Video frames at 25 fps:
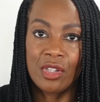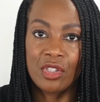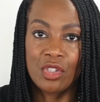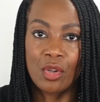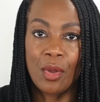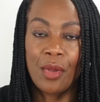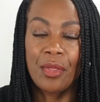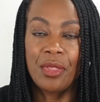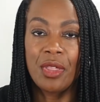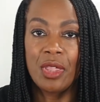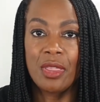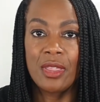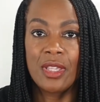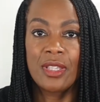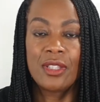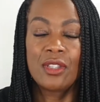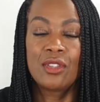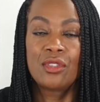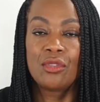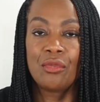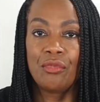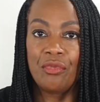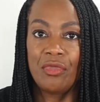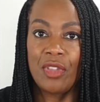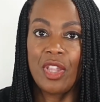So I think this is
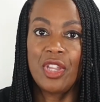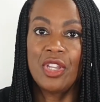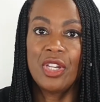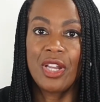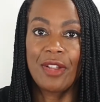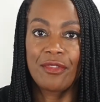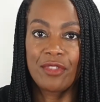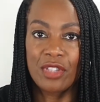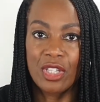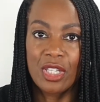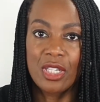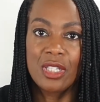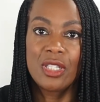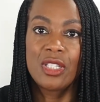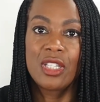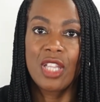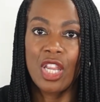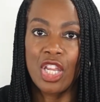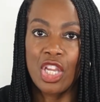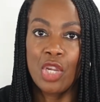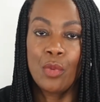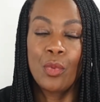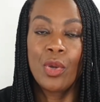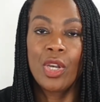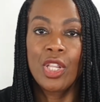something that you'd have to
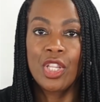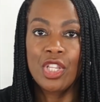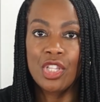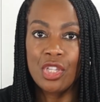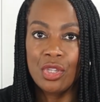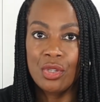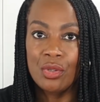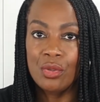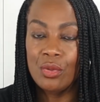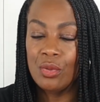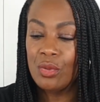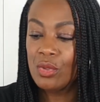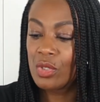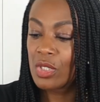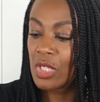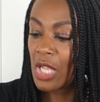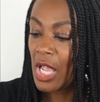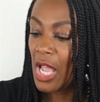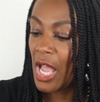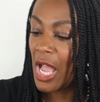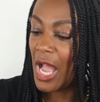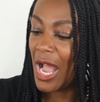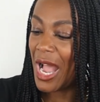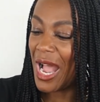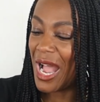continually use.
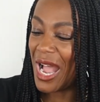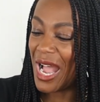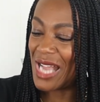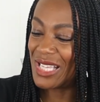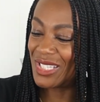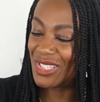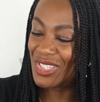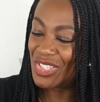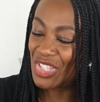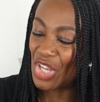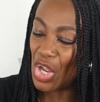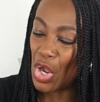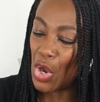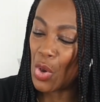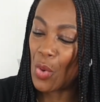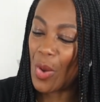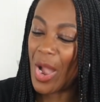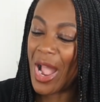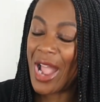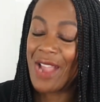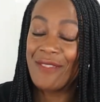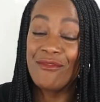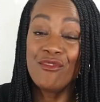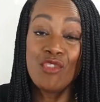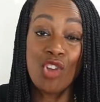So
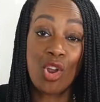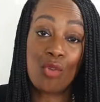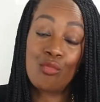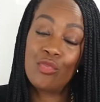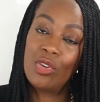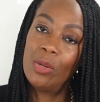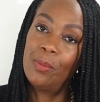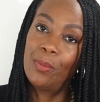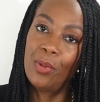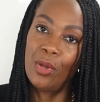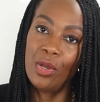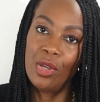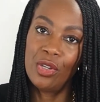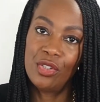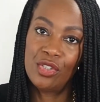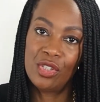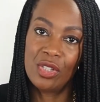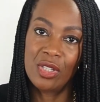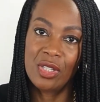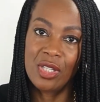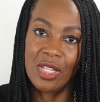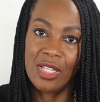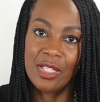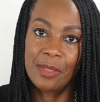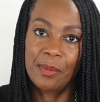I've not
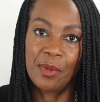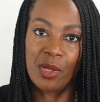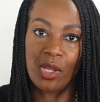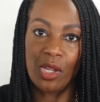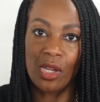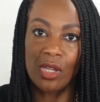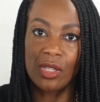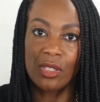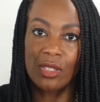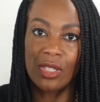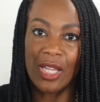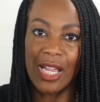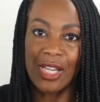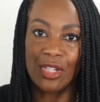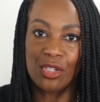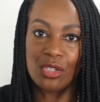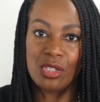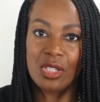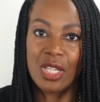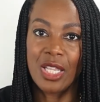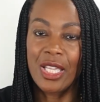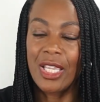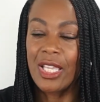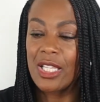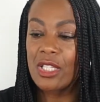repurchased this because I
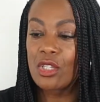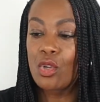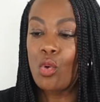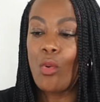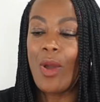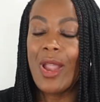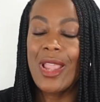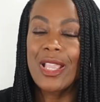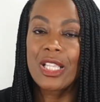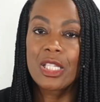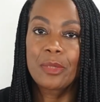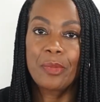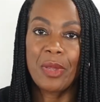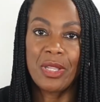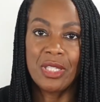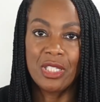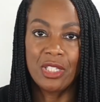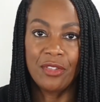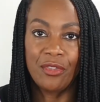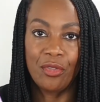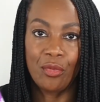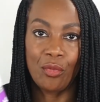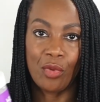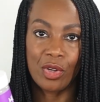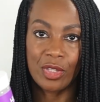just think it's quite
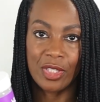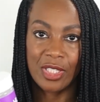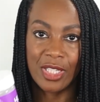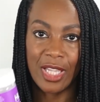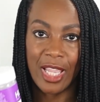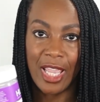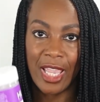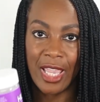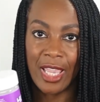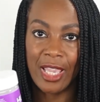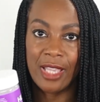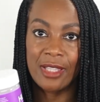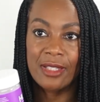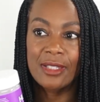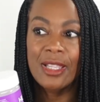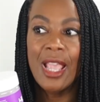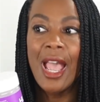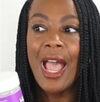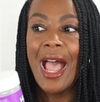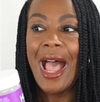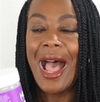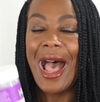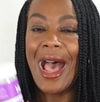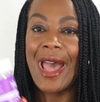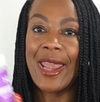expensive for what it is,
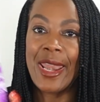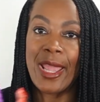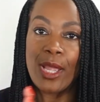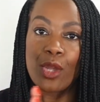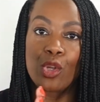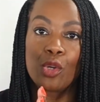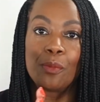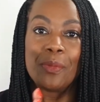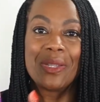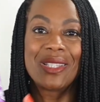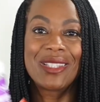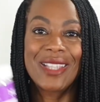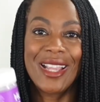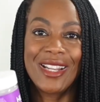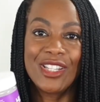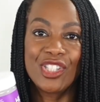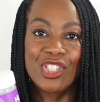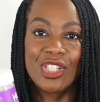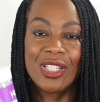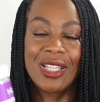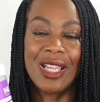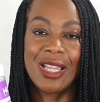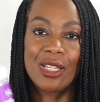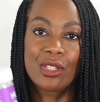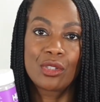and I could
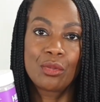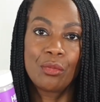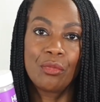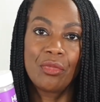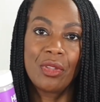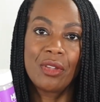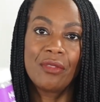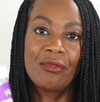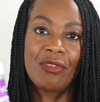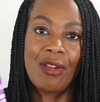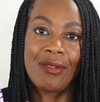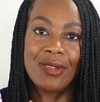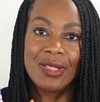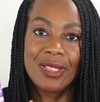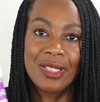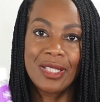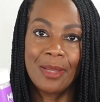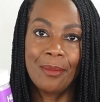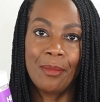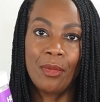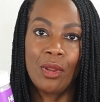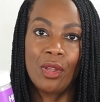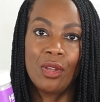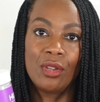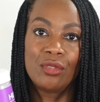potentially get something very
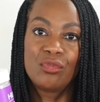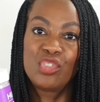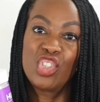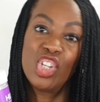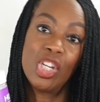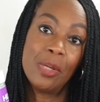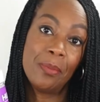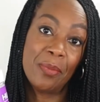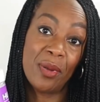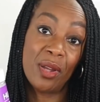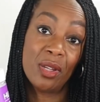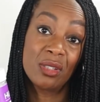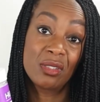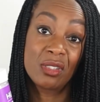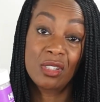similar cheaper.